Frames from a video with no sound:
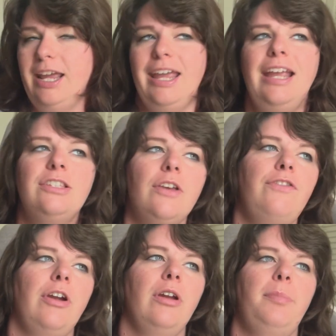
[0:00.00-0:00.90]
It's a
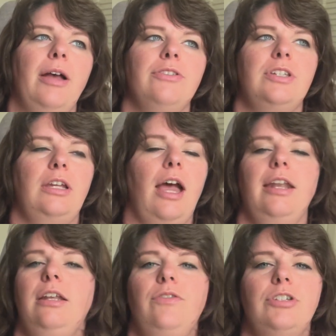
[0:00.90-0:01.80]
very bouncy, I
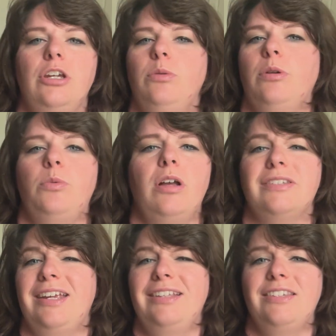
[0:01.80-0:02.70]
didn't even tell you what it was.
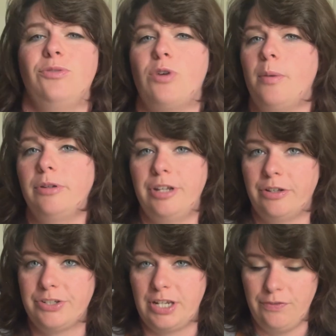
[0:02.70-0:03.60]
It's a Rommeldale
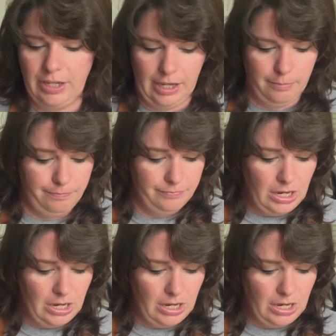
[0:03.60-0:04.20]
CVM.